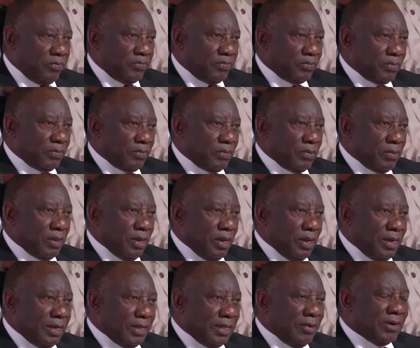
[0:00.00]
there was a
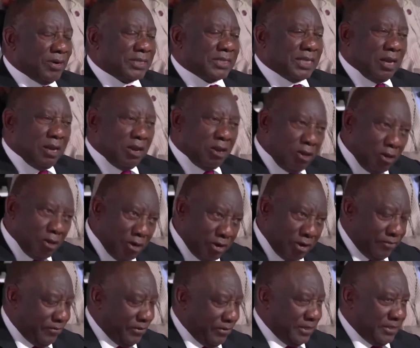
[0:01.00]
lot of
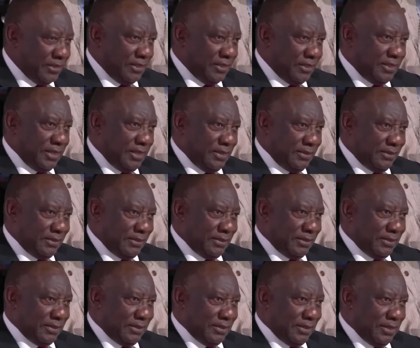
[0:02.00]
resistance,
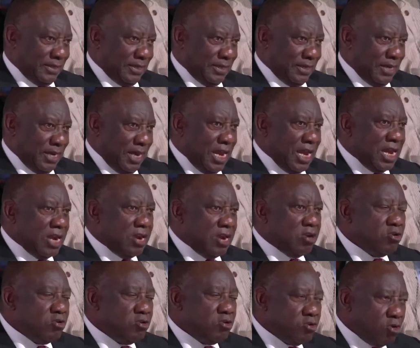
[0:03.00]

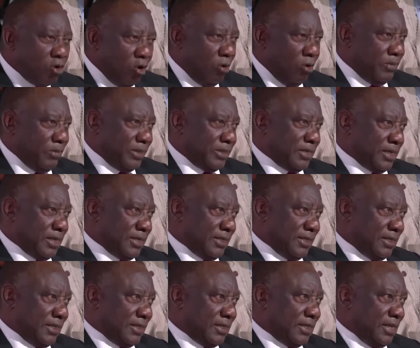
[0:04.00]
enormous resistance.
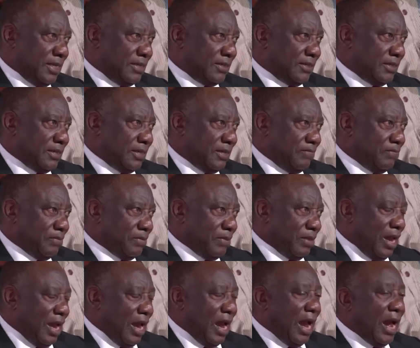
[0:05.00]
And
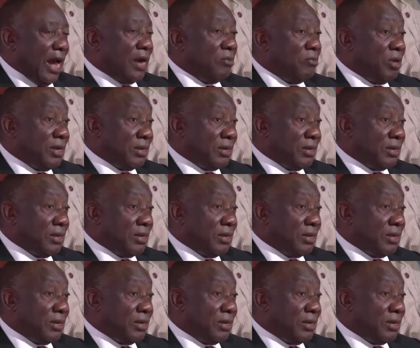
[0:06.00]
we kept